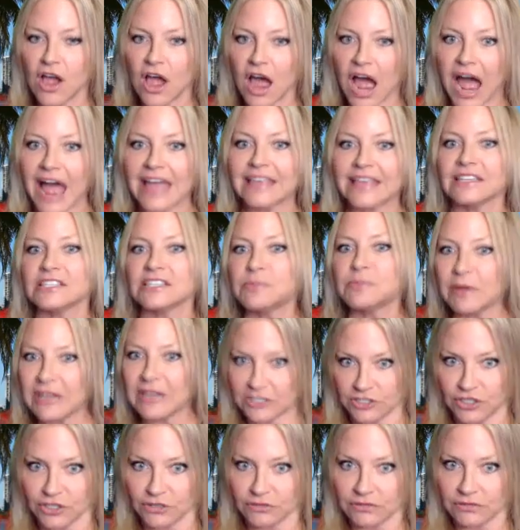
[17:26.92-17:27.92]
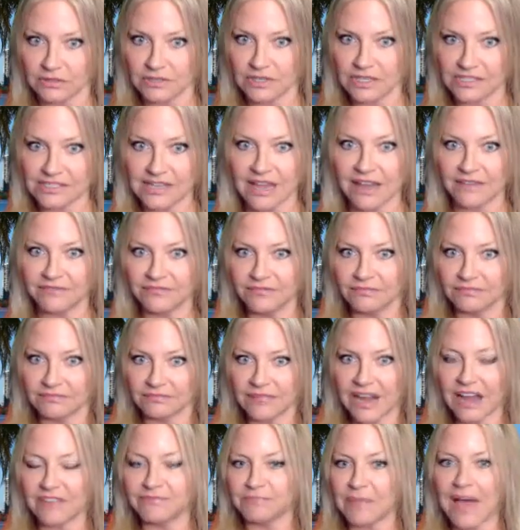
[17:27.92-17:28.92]
I can speak to because
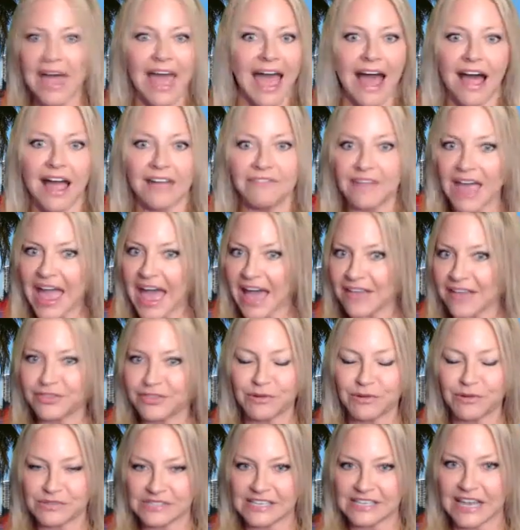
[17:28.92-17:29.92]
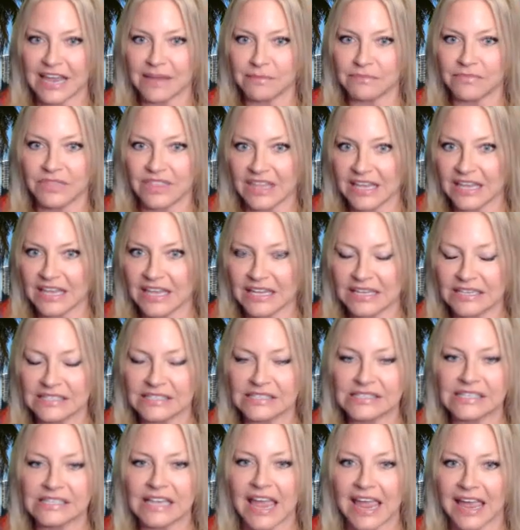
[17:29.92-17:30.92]
I've had those same
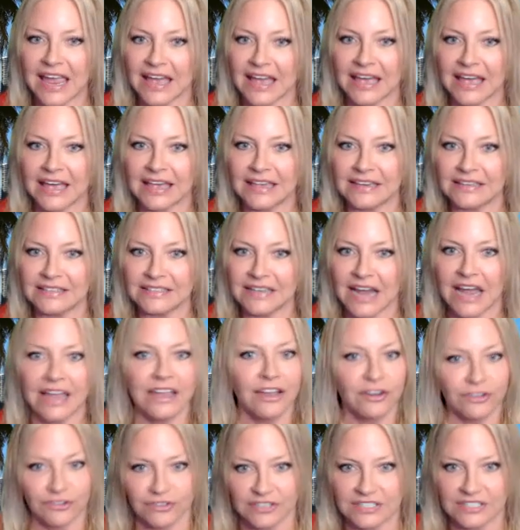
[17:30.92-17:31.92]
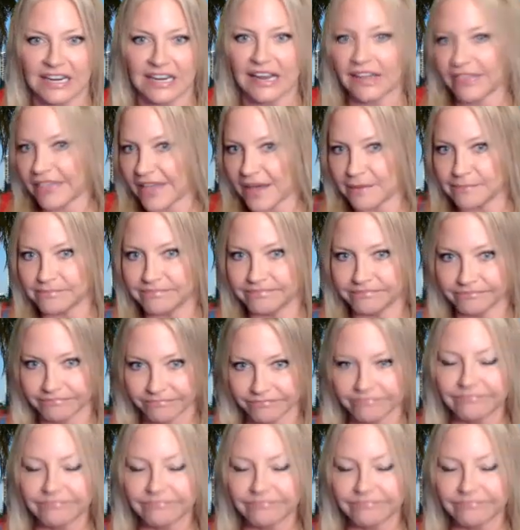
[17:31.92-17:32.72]
things and I understand them.